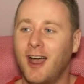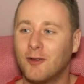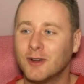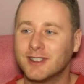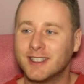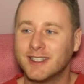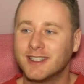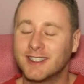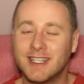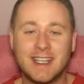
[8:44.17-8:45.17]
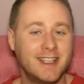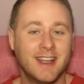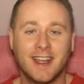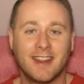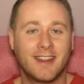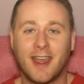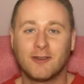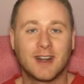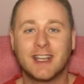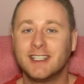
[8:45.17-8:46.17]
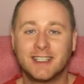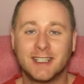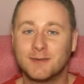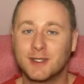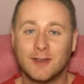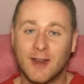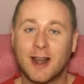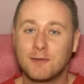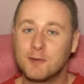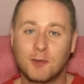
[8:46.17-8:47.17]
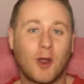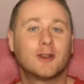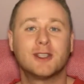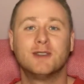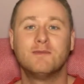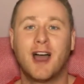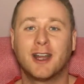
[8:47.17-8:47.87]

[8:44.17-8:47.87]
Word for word: I want to see their relationships develop and blossom,